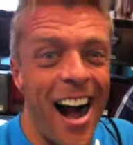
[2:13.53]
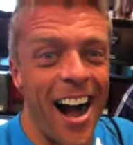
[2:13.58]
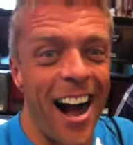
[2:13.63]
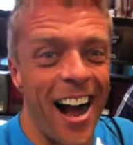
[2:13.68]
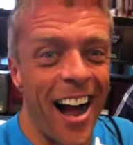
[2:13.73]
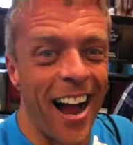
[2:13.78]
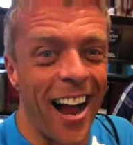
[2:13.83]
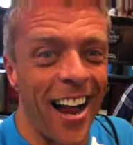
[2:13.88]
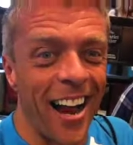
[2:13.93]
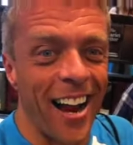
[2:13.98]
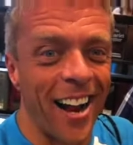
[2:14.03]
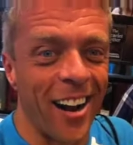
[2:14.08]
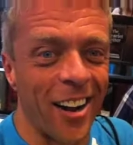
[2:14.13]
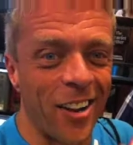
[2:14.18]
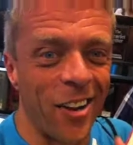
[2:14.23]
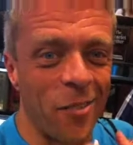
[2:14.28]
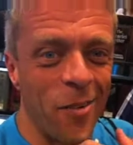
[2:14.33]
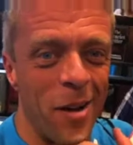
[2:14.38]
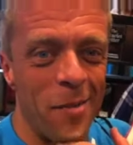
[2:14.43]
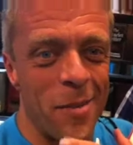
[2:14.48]
I
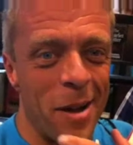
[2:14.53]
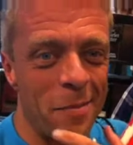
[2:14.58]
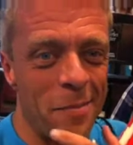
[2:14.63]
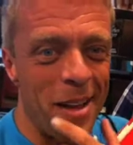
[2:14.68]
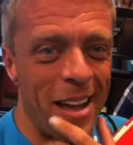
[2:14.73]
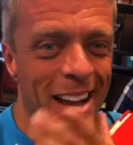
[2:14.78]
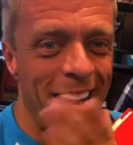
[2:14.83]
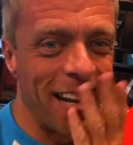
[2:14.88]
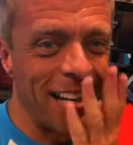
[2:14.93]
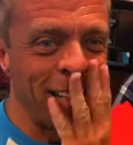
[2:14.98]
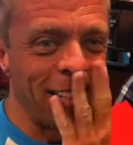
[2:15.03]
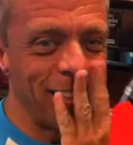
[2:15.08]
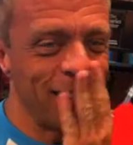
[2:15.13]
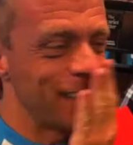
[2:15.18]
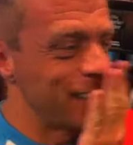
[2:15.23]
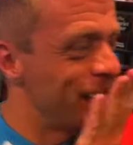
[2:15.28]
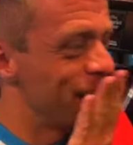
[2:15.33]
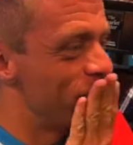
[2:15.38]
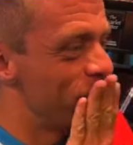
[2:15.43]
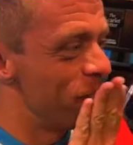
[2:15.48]
could wet my
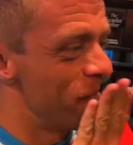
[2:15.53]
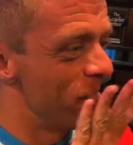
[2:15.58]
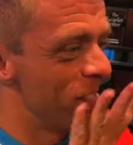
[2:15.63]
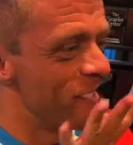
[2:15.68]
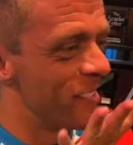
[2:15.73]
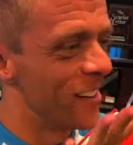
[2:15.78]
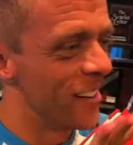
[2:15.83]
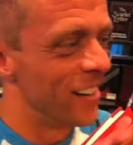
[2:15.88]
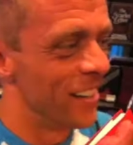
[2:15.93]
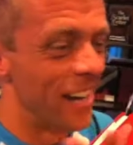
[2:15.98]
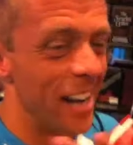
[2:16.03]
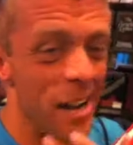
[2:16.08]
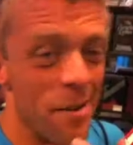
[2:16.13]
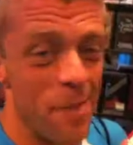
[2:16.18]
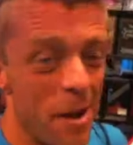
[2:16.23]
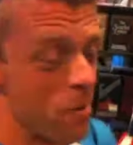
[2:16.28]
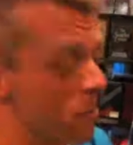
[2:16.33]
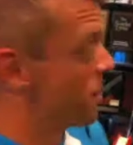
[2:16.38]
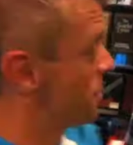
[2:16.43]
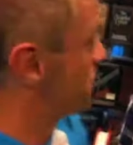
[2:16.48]
pants. I
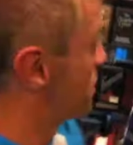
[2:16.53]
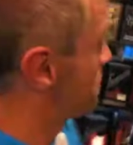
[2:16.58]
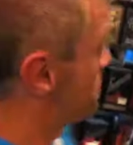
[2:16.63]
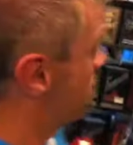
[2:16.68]
might wet my